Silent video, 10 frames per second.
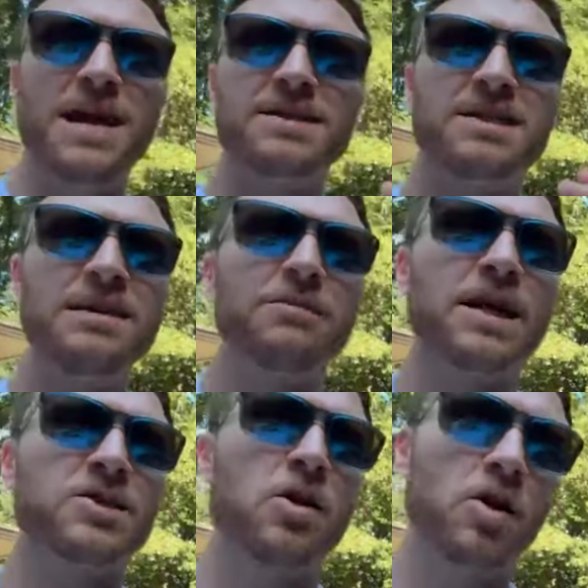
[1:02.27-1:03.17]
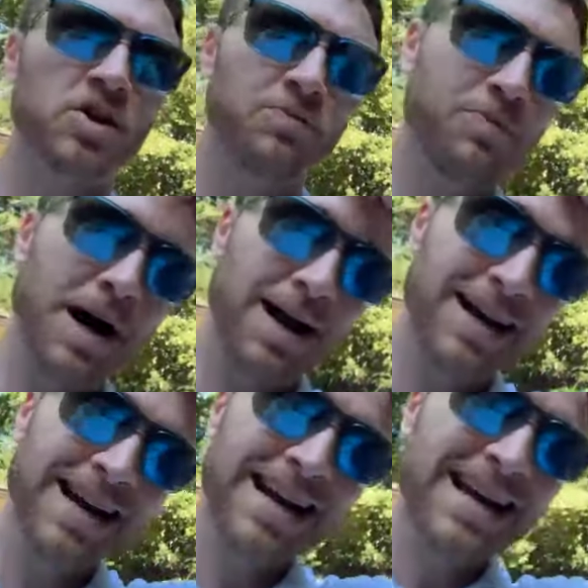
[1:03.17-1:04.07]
it may seem less harsh, but